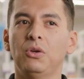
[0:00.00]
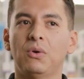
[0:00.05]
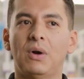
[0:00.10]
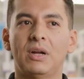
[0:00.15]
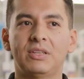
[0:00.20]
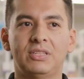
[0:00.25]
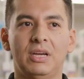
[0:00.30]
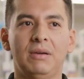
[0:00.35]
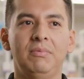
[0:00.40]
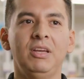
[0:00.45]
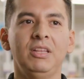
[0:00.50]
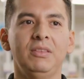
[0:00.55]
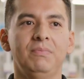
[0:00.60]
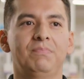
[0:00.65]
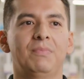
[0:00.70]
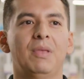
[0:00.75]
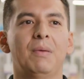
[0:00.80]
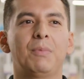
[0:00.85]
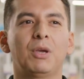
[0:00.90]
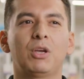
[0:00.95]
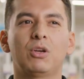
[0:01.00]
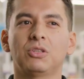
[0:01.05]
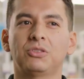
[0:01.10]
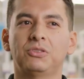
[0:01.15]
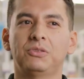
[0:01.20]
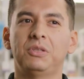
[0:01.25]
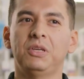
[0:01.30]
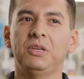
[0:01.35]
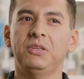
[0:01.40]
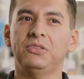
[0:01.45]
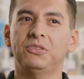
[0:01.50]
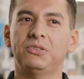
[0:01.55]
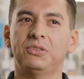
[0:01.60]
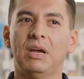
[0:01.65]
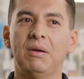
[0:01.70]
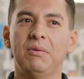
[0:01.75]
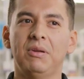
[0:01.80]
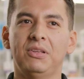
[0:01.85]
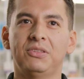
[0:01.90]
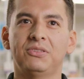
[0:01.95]
you a tablet because these
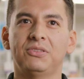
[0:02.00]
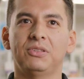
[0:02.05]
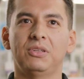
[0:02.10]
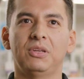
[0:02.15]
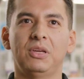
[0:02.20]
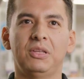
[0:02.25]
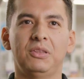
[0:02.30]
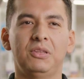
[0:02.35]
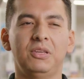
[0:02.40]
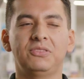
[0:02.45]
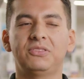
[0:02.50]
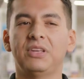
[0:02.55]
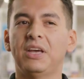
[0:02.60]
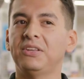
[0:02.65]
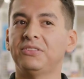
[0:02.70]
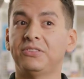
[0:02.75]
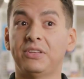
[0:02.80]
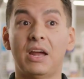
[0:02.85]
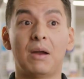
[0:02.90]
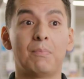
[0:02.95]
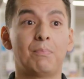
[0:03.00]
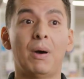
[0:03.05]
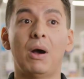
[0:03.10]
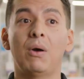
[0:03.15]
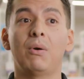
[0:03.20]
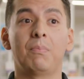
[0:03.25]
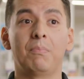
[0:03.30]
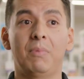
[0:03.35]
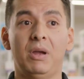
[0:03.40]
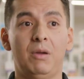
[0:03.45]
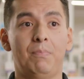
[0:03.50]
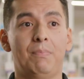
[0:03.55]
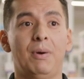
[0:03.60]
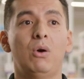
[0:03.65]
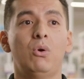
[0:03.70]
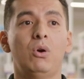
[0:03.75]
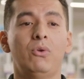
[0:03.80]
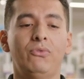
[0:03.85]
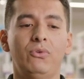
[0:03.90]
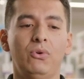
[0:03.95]
tablets in these days, they are very
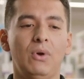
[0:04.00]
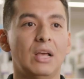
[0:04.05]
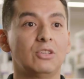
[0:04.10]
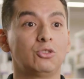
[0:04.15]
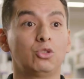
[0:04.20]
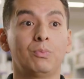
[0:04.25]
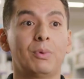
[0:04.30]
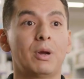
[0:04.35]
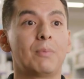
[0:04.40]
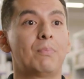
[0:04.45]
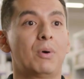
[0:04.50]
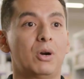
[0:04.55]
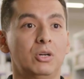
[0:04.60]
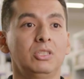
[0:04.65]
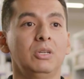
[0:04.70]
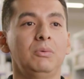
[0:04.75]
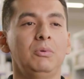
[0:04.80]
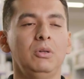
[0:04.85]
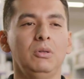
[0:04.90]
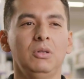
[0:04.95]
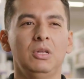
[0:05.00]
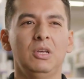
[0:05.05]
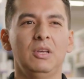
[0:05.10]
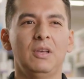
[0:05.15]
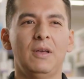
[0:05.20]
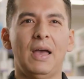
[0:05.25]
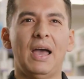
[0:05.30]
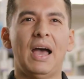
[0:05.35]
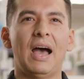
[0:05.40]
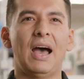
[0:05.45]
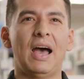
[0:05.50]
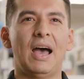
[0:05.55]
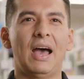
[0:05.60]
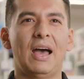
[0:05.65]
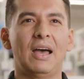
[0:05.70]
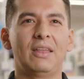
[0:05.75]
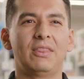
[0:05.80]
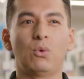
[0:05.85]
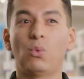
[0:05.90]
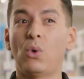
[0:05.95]
powerful and super portable.
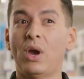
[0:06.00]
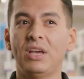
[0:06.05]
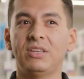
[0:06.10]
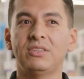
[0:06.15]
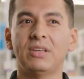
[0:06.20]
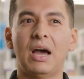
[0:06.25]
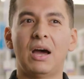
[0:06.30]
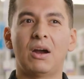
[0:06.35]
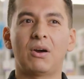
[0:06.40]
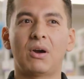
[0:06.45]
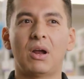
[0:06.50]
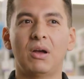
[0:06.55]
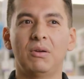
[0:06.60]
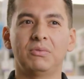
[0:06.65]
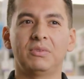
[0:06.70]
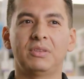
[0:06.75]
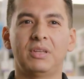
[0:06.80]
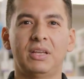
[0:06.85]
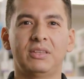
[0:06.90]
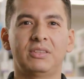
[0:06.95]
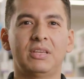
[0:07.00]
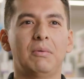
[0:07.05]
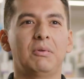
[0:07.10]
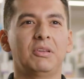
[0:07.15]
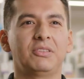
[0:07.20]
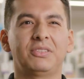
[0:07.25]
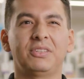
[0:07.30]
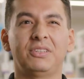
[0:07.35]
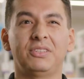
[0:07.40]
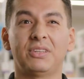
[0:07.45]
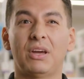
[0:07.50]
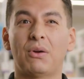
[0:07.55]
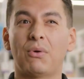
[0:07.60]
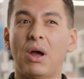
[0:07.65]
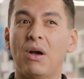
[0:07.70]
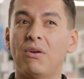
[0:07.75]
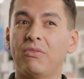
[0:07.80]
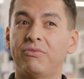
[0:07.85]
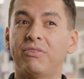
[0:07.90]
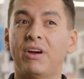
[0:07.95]
Uh, the weight around the tablets is
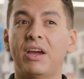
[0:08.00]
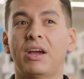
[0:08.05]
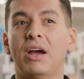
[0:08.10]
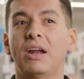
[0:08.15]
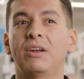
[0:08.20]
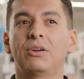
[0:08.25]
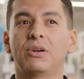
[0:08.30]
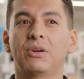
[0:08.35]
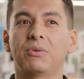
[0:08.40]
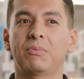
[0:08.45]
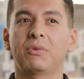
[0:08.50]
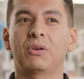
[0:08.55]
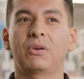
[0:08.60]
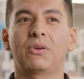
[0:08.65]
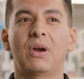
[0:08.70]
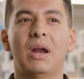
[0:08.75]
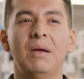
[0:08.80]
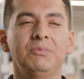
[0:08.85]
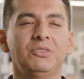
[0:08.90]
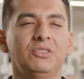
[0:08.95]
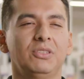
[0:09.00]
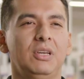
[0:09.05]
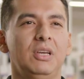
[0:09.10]
around 500 grams